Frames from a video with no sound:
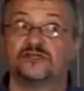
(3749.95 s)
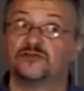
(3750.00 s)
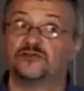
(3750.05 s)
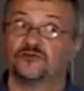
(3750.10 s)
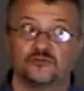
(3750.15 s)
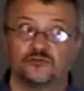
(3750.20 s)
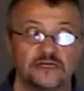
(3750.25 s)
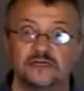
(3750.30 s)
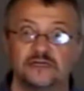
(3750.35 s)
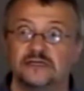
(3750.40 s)
You
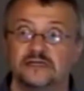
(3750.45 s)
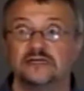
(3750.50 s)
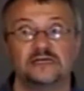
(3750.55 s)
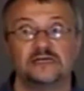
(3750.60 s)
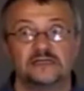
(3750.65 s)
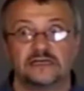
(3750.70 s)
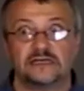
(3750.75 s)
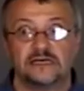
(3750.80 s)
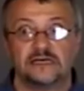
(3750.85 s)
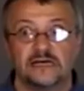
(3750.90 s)
really
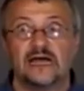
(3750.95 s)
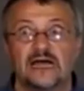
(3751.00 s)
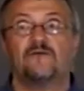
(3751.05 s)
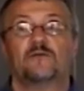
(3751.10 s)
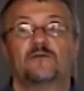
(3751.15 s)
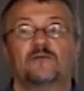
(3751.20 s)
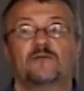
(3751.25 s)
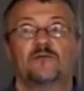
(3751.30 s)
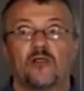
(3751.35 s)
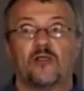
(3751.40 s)
need to have
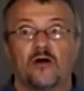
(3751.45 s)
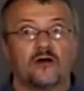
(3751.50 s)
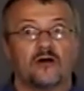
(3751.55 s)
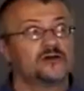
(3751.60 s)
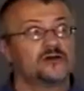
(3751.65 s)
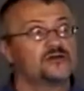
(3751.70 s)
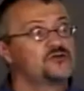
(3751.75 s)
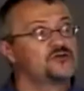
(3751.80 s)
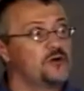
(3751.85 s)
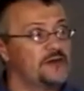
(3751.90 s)
a
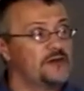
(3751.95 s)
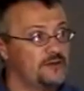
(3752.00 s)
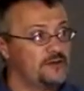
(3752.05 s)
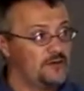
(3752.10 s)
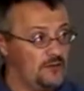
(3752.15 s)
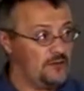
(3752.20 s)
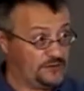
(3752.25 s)
large window.